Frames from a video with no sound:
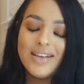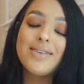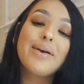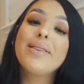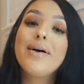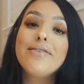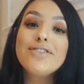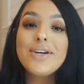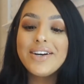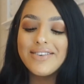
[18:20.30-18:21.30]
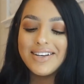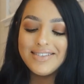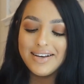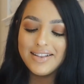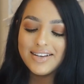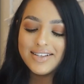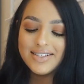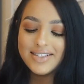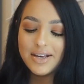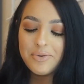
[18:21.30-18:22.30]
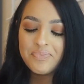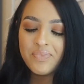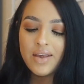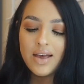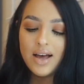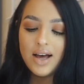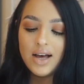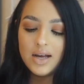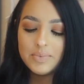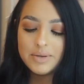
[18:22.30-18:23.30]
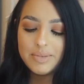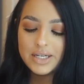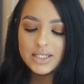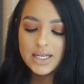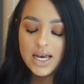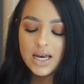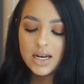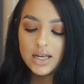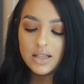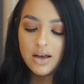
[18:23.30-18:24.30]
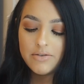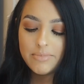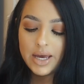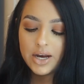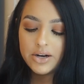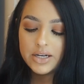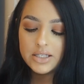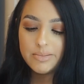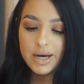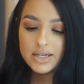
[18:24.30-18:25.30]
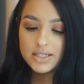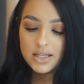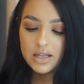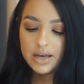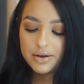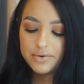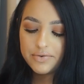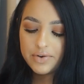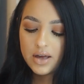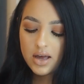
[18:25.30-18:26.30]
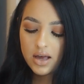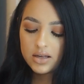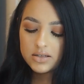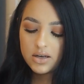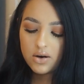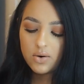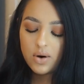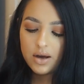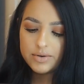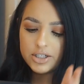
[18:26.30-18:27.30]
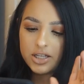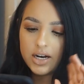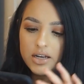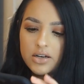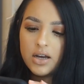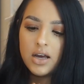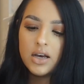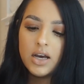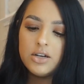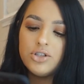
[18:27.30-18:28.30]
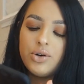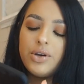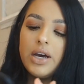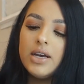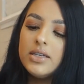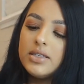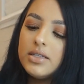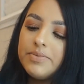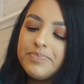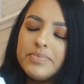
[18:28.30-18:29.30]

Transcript: I love to hear things like this. Somebody said, in love, my hair is back to life. So I wish that I can kind of show you guys.